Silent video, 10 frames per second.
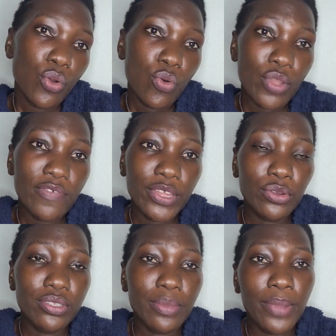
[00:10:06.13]
Whoever
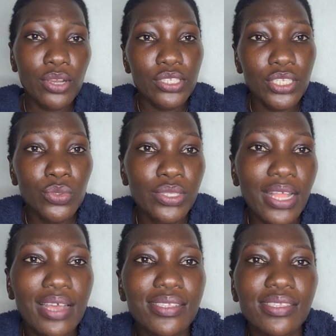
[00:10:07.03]
knows about it will
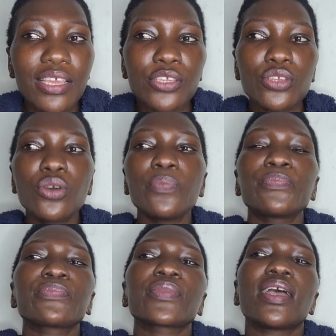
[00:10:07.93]
answer you.
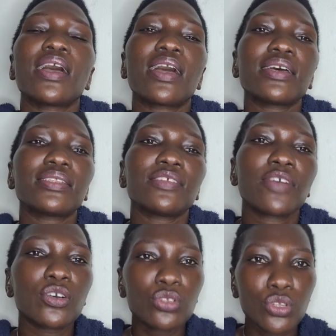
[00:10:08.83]
And if
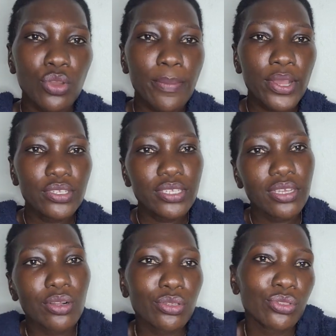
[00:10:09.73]
I also know about it,
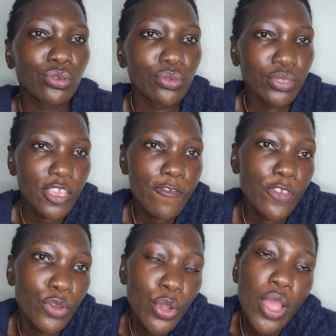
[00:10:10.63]
I'll also give
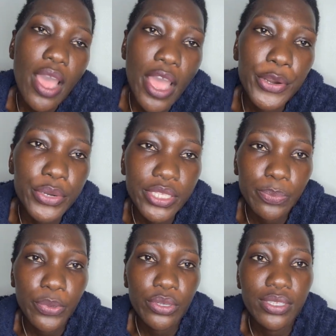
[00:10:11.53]
you a
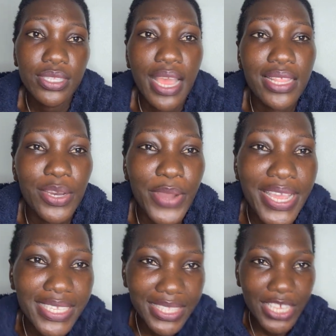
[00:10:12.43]
response.
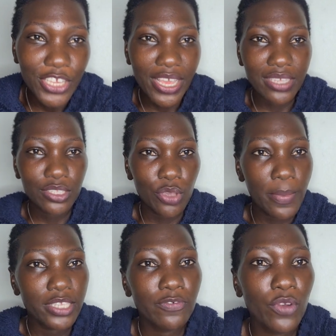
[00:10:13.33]
Otherwise, thank you guys so
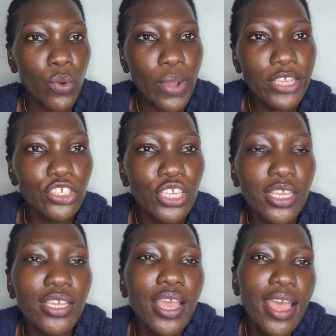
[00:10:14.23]
much for
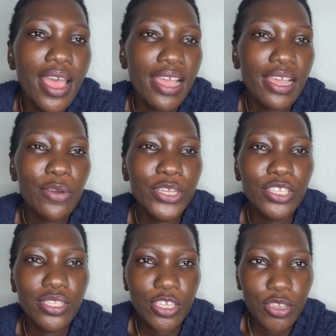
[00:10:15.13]
watching. I can't wait
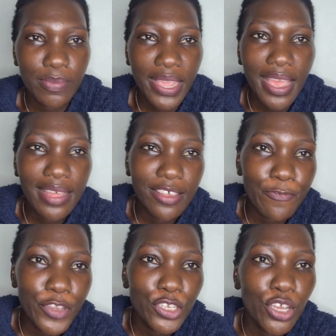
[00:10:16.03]
to see you in my other
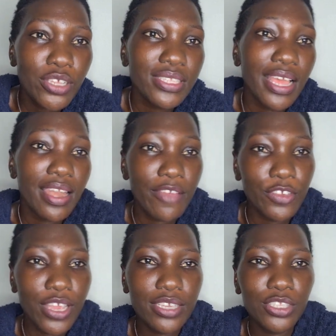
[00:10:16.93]
videos. I love
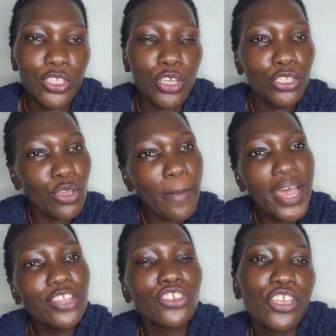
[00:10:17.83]
you guys so
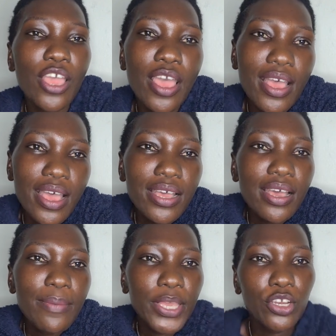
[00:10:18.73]
much.
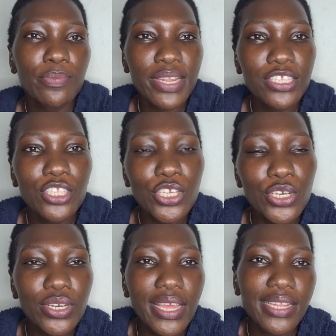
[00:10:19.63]
May God bless
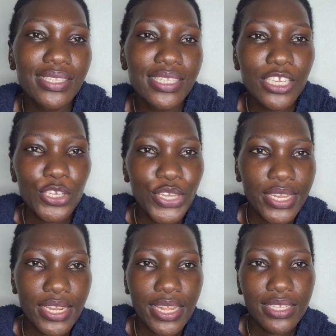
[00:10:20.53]
you and see you
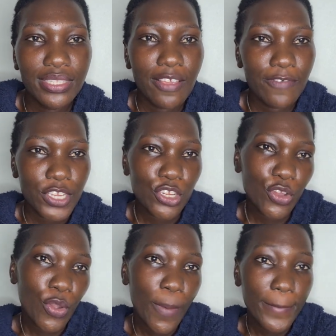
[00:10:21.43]
in the next
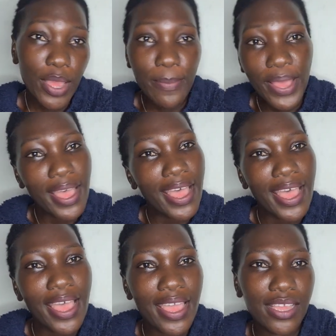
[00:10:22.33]
video. Bye
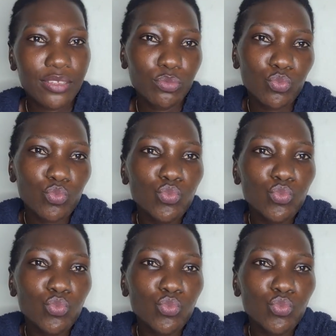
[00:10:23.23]
bye.